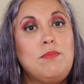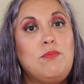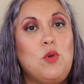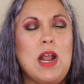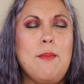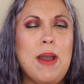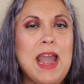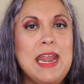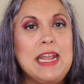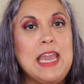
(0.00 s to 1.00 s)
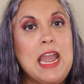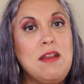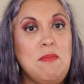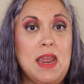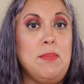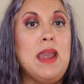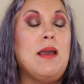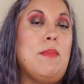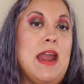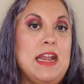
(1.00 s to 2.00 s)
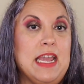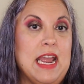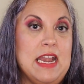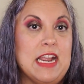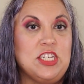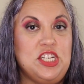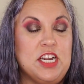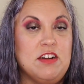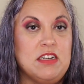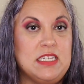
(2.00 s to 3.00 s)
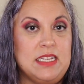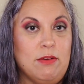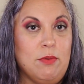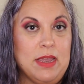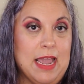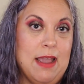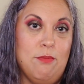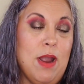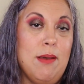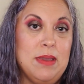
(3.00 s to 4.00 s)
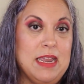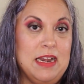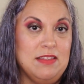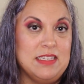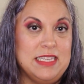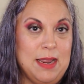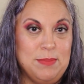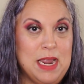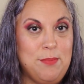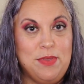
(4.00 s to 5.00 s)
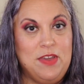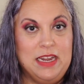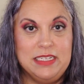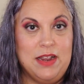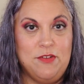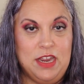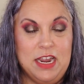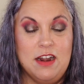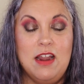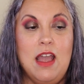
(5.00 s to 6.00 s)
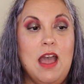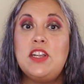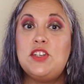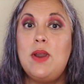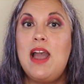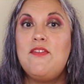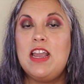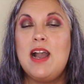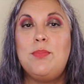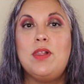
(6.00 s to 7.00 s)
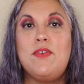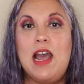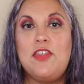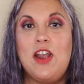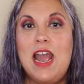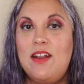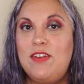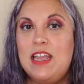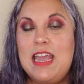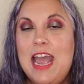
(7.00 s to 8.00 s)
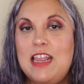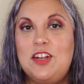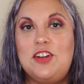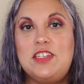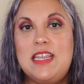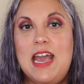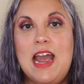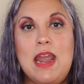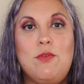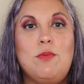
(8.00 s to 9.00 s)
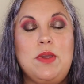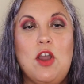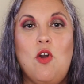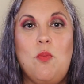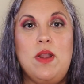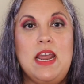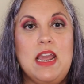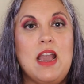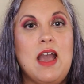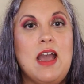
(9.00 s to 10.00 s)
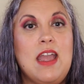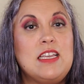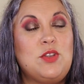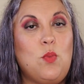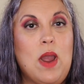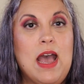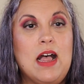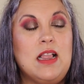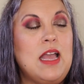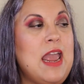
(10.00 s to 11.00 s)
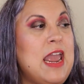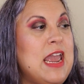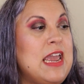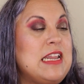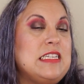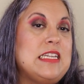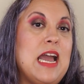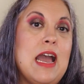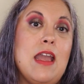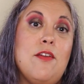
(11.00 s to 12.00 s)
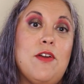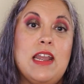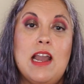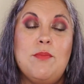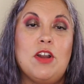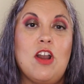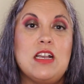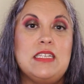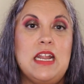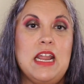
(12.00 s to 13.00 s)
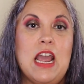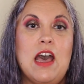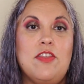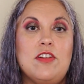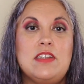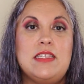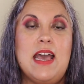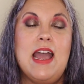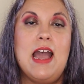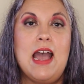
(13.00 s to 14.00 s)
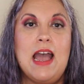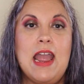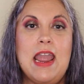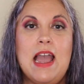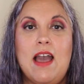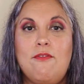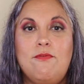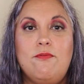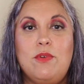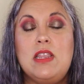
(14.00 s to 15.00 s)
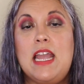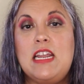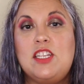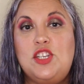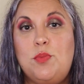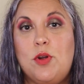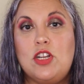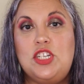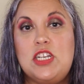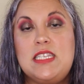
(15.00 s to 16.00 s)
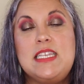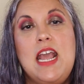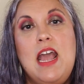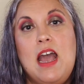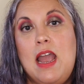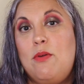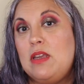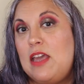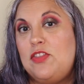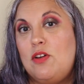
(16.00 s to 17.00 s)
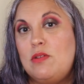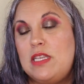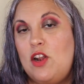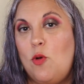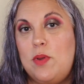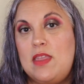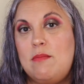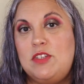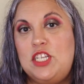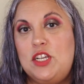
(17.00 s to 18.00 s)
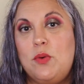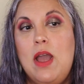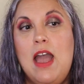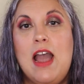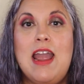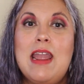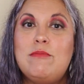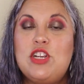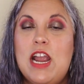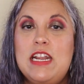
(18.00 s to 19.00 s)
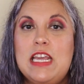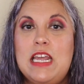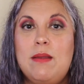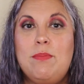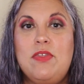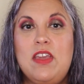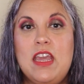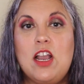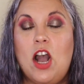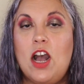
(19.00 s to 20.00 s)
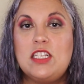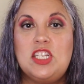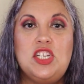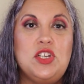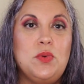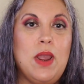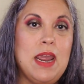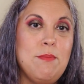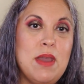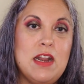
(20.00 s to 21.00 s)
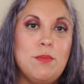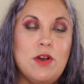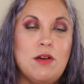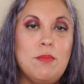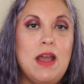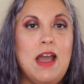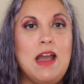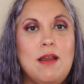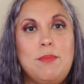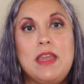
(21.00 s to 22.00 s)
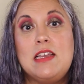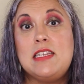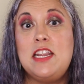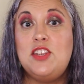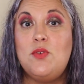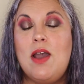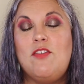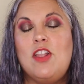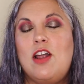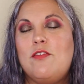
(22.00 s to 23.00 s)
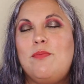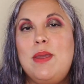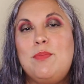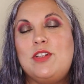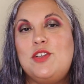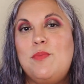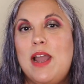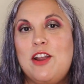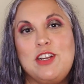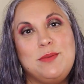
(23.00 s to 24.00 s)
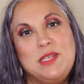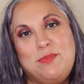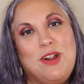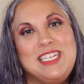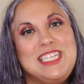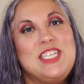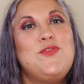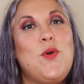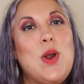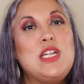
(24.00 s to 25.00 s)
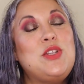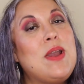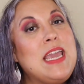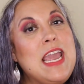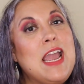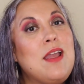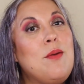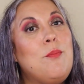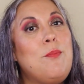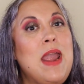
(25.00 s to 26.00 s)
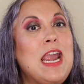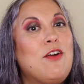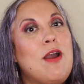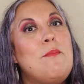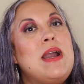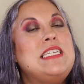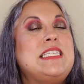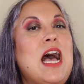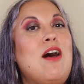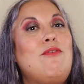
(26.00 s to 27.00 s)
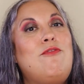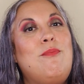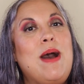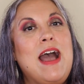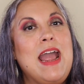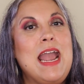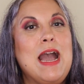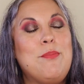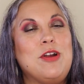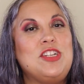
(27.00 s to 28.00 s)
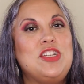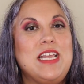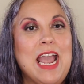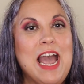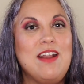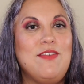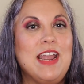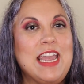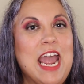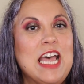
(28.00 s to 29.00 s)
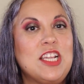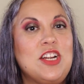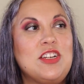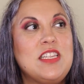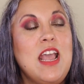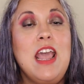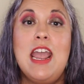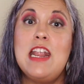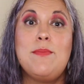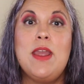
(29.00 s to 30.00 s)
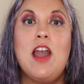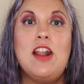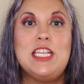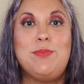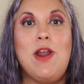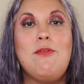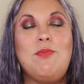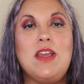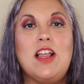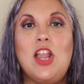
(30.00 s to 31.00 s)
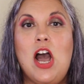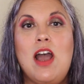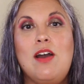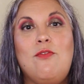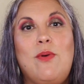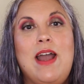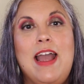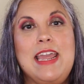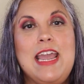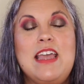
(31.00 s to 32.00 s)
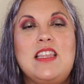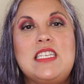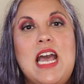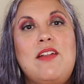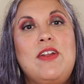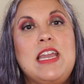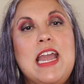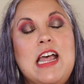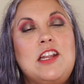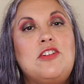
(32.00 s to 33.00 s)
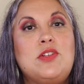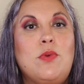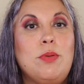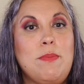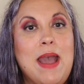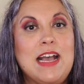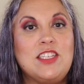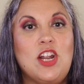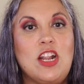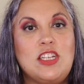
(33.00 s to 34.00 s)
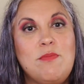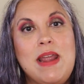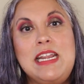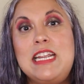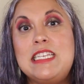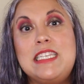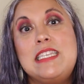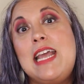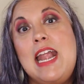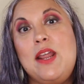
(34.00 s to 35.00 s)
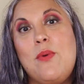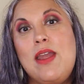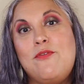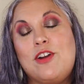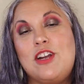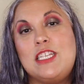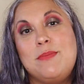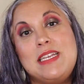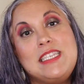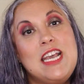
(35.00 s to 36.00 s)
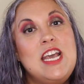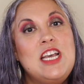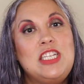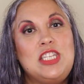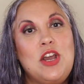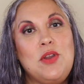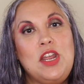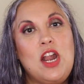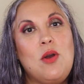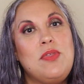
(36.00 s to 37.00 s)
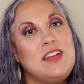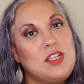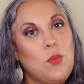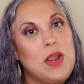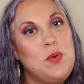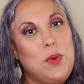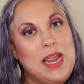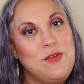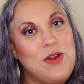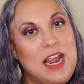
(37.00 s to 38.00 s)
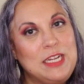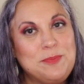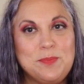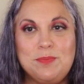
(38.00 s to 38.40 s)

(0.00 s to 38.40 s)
would I buy it again? Maybe I'll buy it again next year and see what we get. Probably getting the same type of things every year. I do have a couple of other advent calendars that I will be opening as well. And if I come across any others that I would like to purchase, I will get those and open them too. I am trying to keep the cost to a minimum because I do have a lot of people to buy Christmas presents for, so I can't bankrupt myself by purchasing advent calendars. And to be honest, probably a lot of what I get in these advent calendars will be passed on to my nieces anyway for Christmas. So, you know, there's a win-win, right?